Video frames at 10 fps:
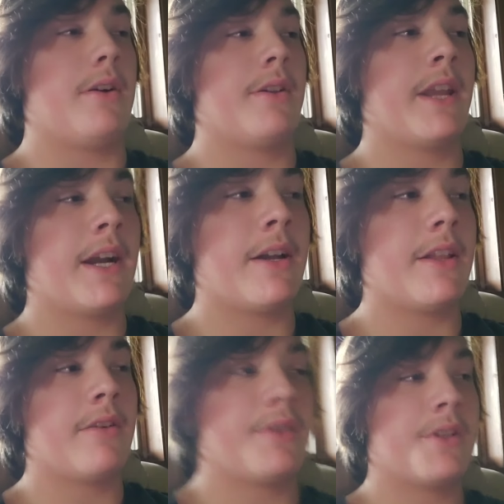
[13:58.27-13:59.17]
Yeah,
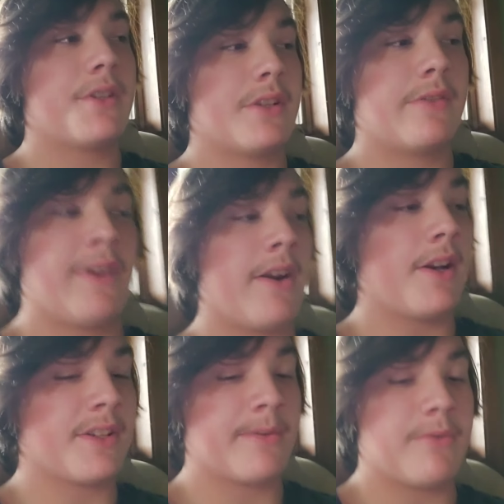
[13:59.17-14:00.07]
it was very
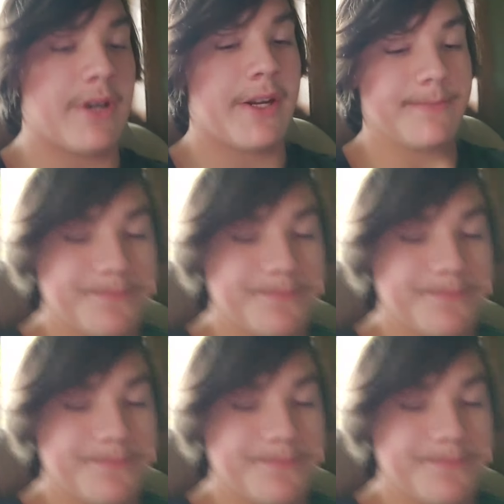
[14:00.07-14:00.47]
disappointing.